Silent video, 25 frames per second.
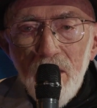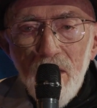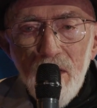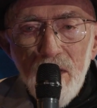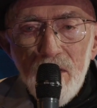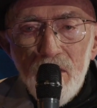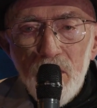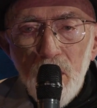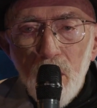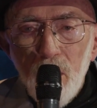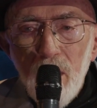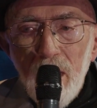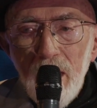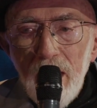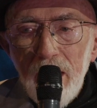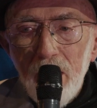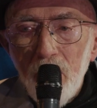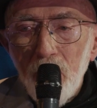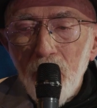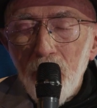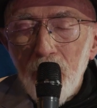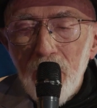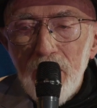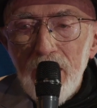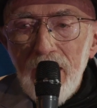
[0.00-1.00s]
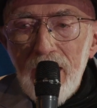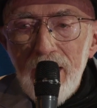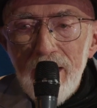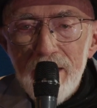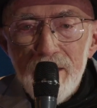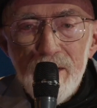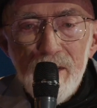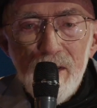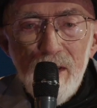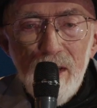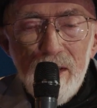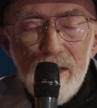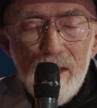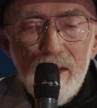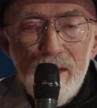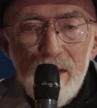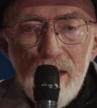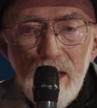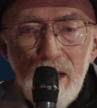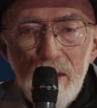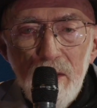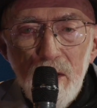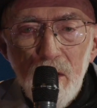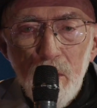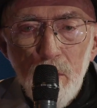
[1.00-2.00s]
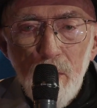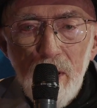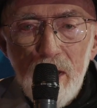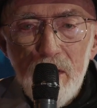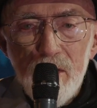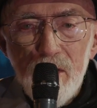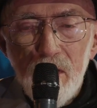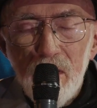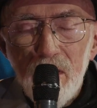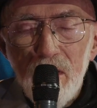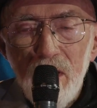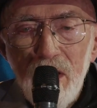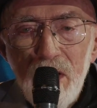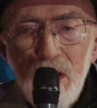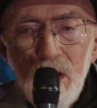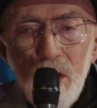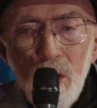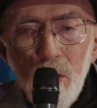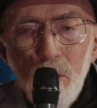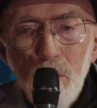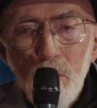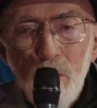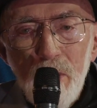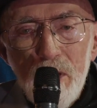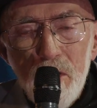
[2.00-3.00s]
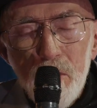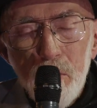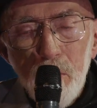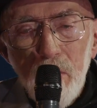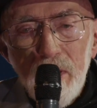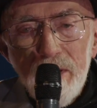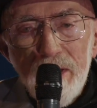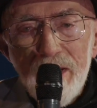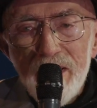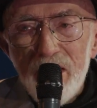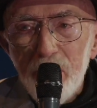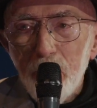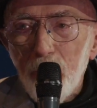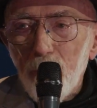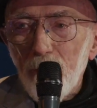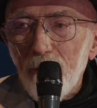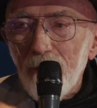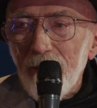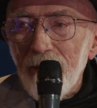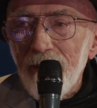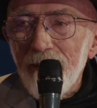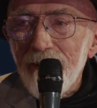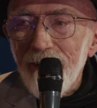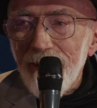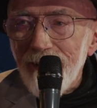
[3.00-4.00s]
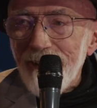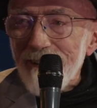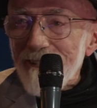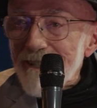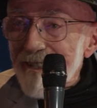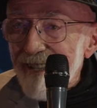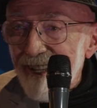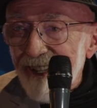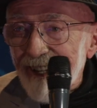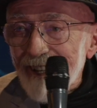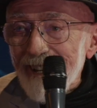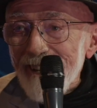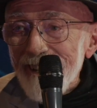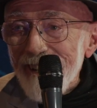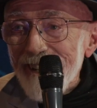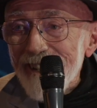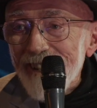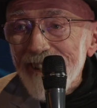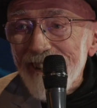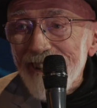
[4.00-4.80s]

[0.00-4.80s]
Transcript: so I would ask instead the question, which one is more aesthetic,